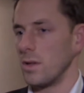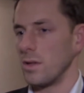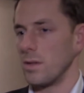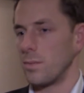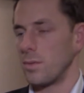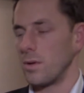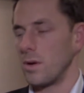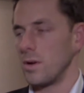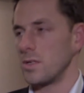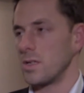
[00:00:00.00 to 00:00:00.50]
in
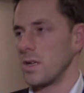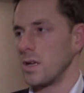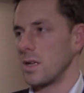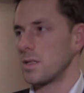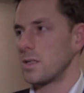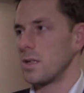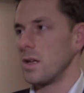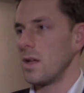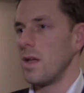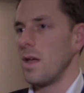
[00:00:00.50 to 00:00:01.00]
the
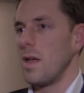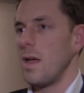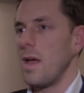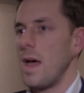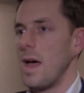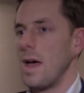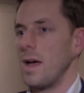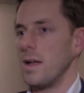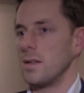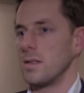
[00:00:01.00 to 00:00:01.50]
project
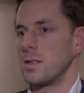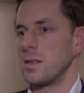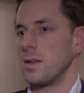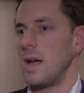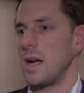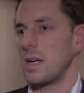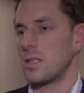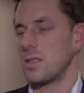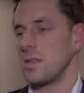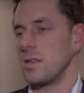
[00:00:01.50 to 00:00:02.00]
and
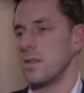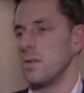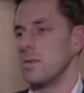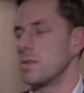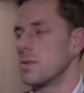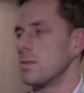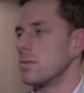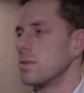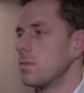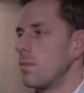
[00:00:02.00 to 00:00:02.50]
actually
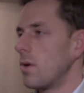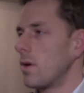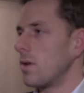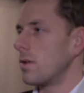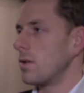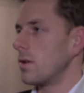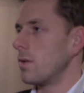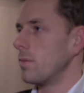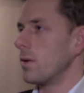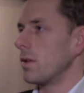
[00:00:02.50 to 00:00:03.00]
use them to
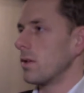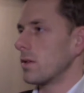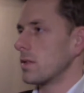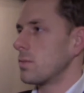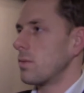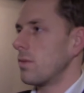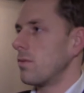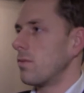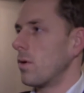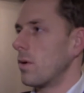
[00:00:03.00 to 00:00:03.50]
monitor your
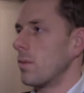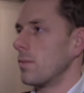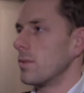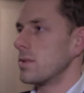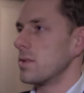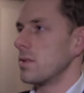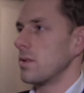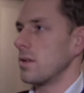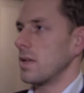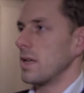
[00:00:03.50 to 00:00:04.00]
building's
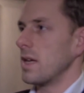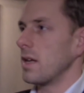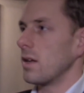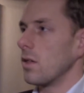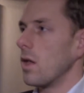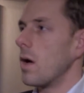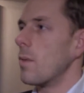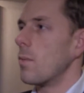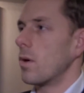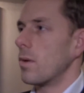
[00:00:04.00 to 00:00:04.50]
performance, you can get a
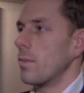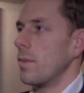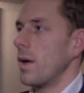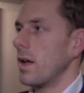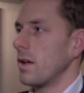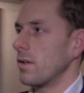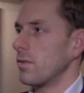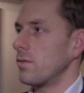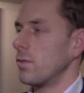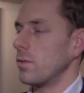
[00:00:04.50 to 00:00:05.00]
lot more
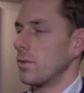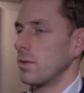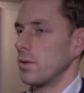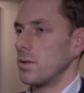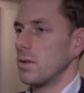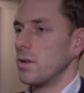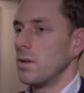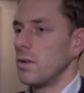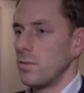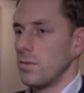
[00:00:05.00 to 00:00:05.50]
bang
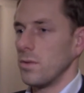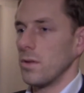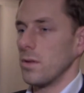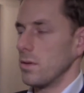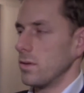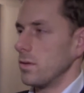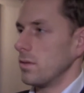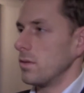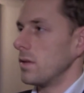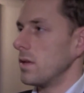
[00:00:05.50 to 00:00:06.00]
for
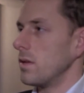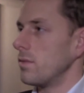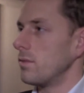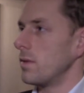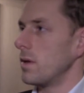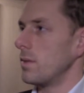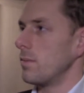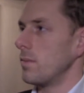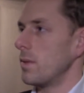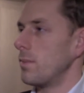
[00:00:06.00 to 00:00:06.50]
the
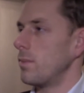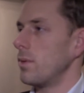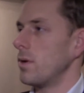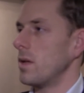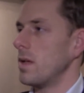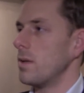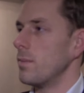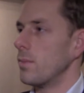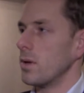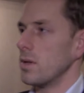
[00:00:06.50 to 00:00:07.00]

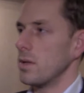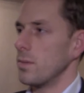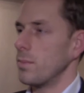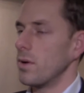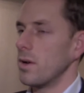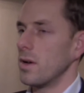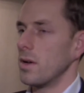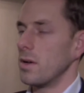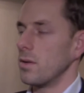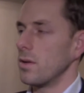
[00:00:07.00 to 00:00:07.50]
input you
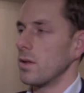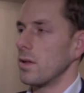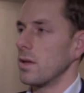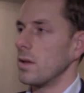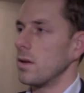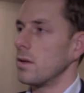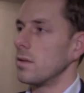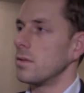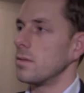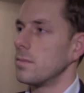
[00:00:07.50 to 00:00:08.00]
put in
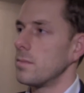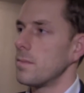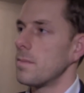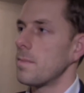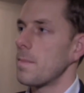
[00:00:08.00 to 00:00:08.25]
early on.